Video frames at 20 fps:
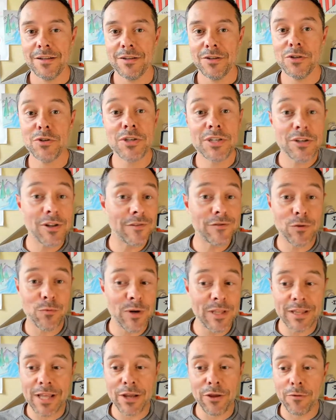you still have to
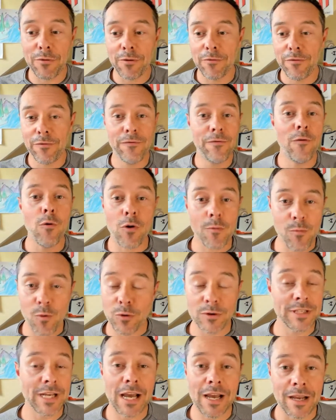win like 4
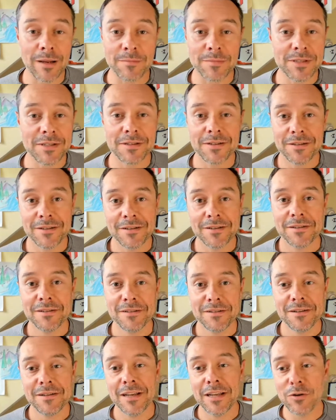more times
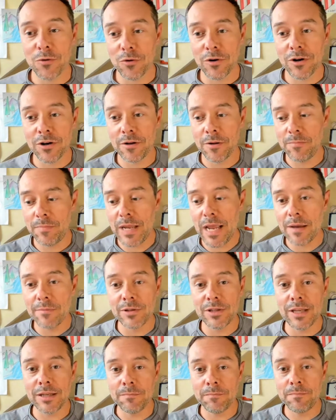in order to be
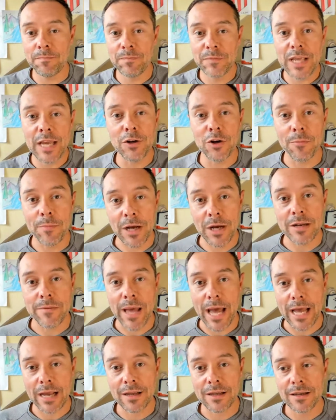able to get your money
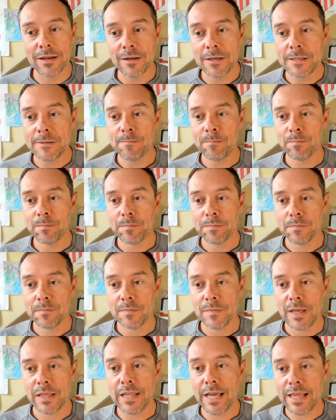back.
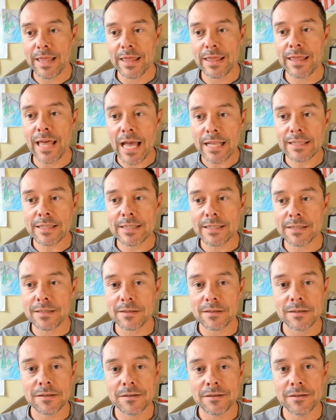Like, that's
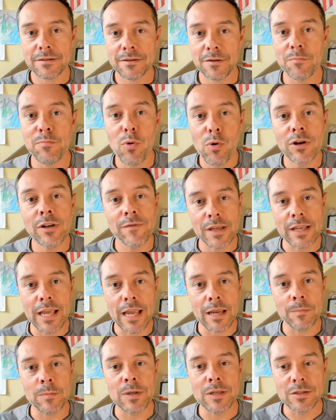the point of the
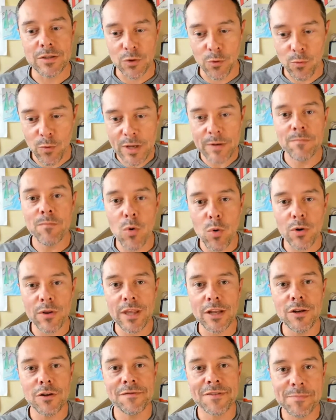game, is to win more
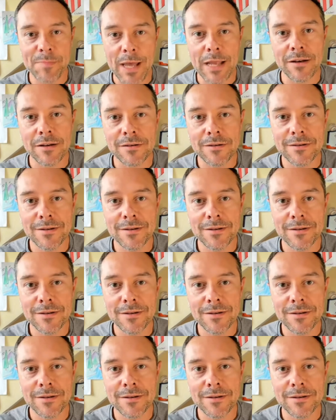than you've spent.